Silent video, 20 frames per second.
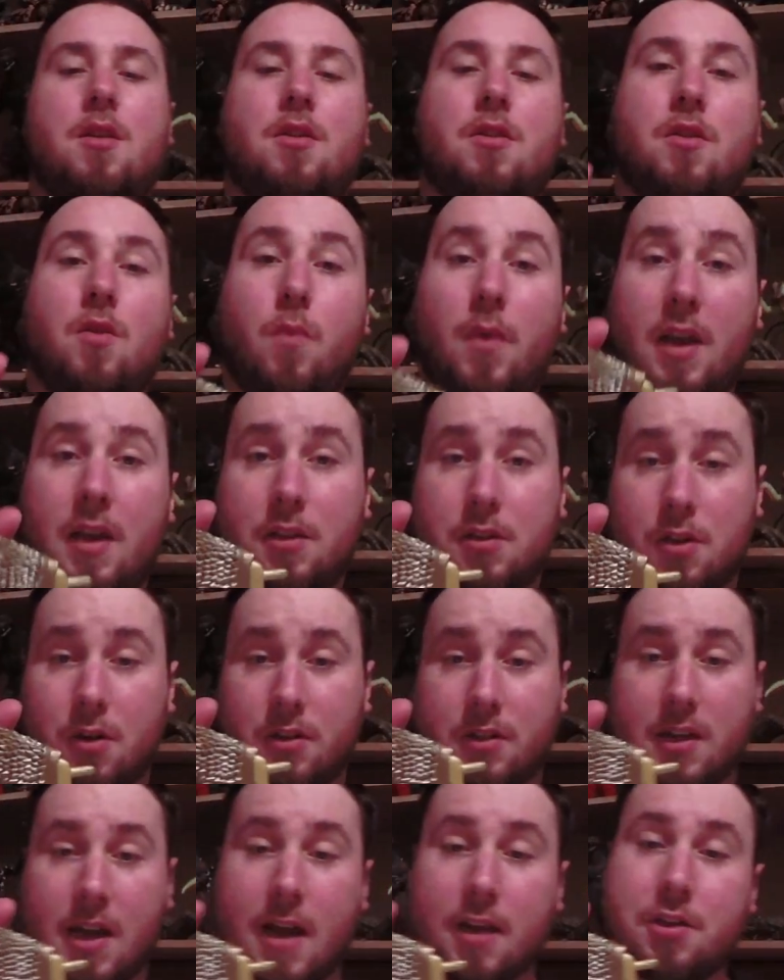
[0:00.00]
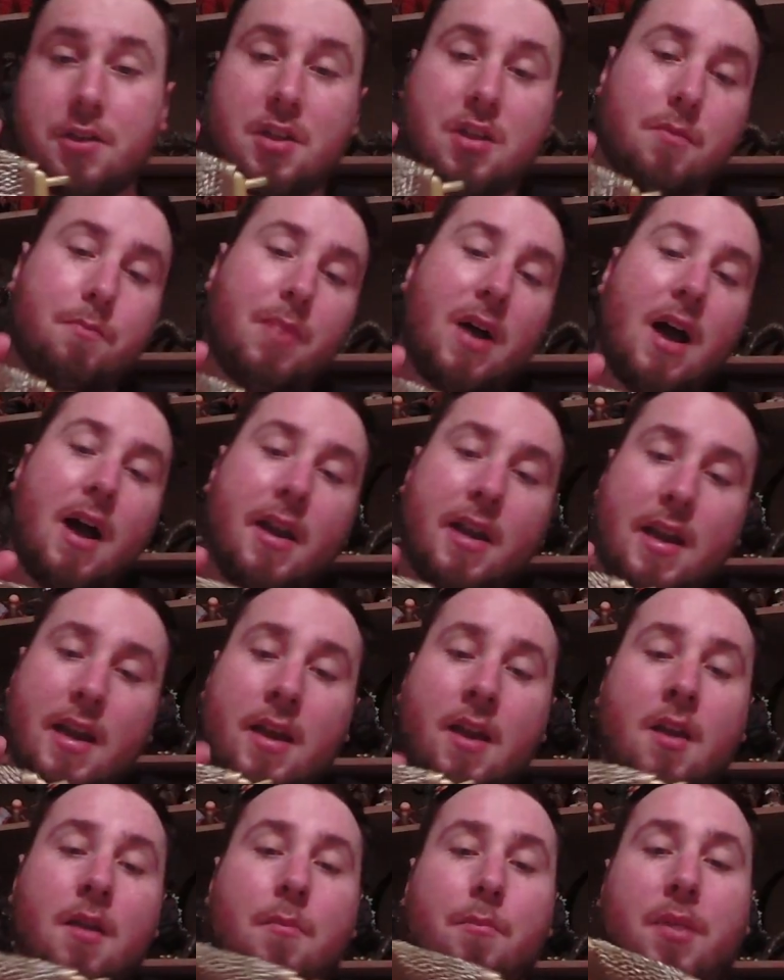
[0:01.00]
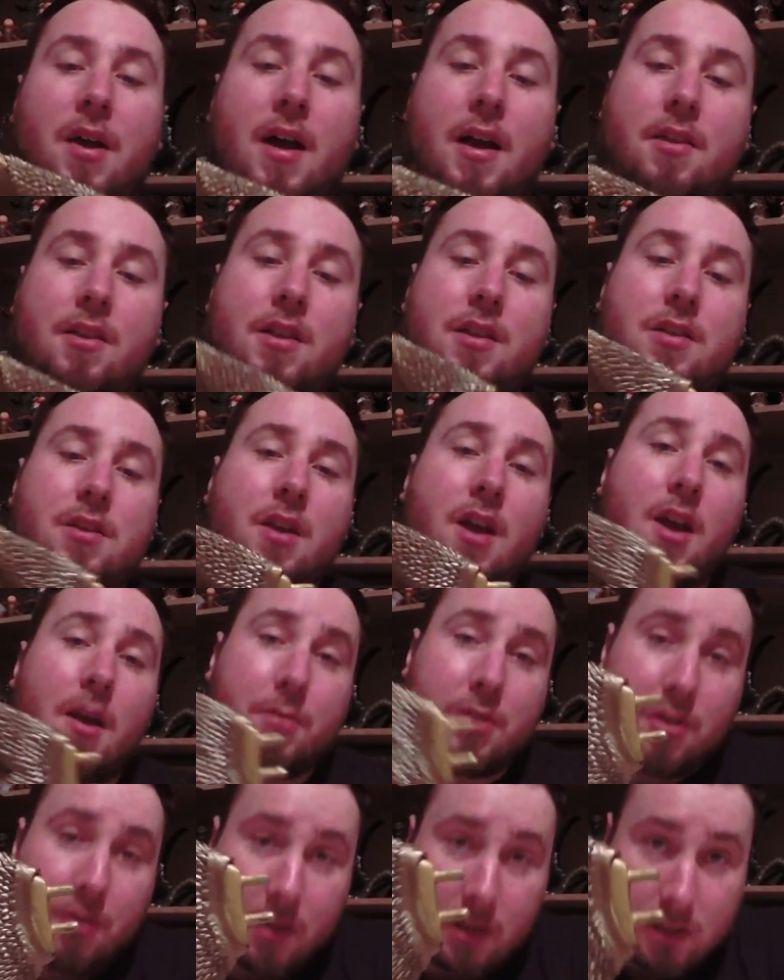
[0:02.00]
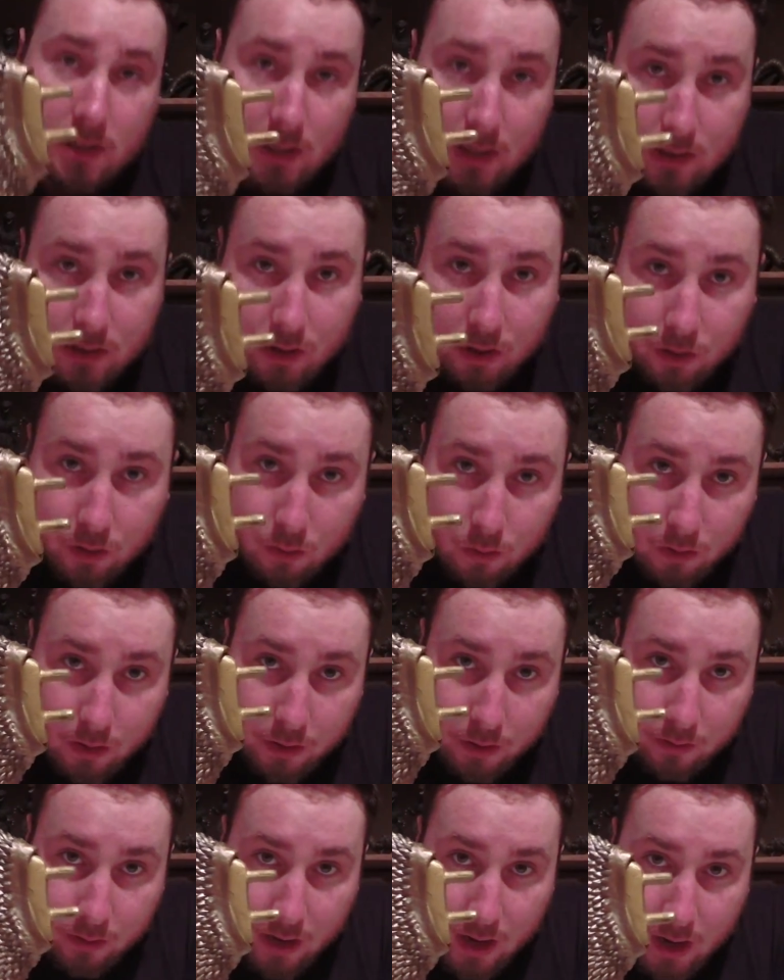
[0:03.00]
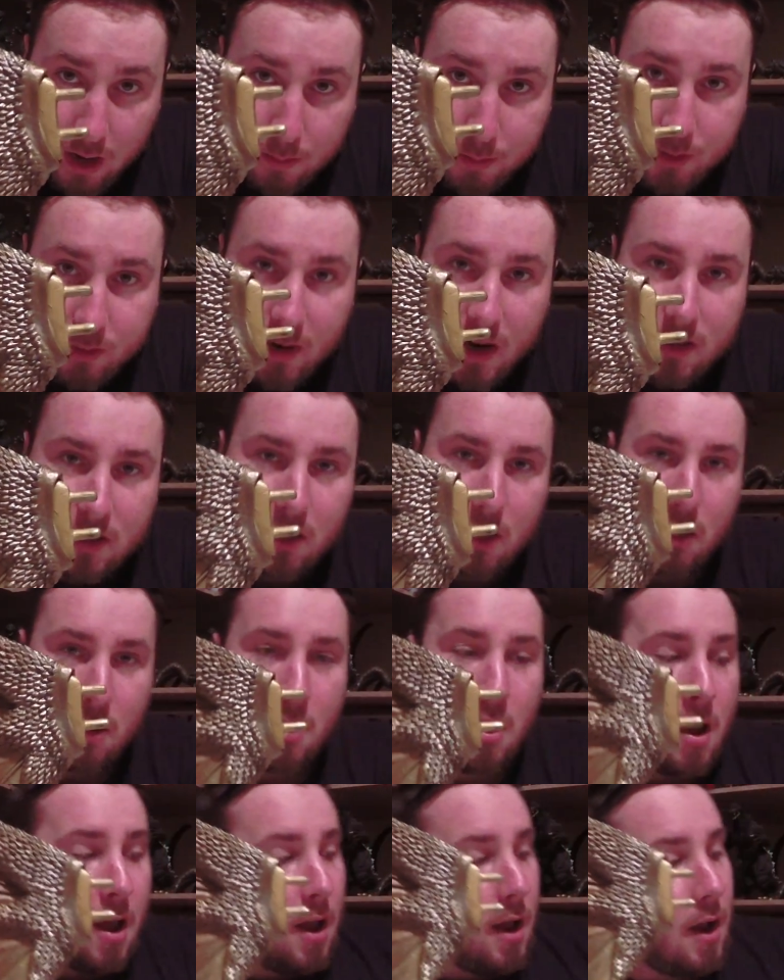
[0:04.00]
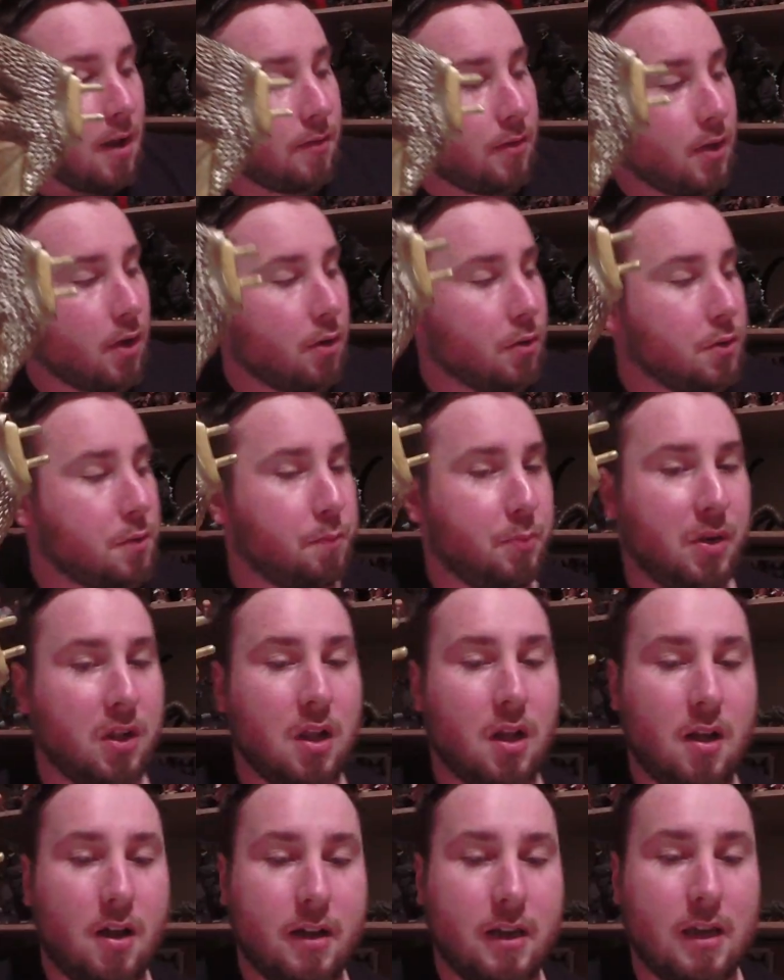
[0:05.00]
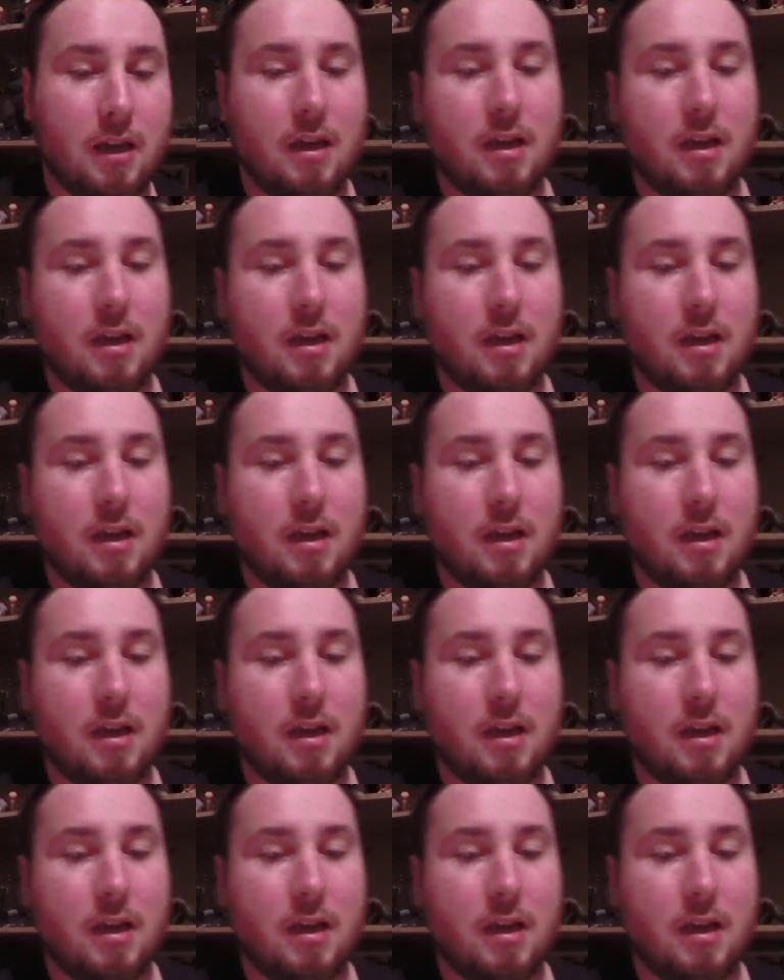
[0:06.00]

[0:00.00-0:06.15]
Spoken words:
The wings are attached to the body by these nubs. You can see two little nubs right there, and those plug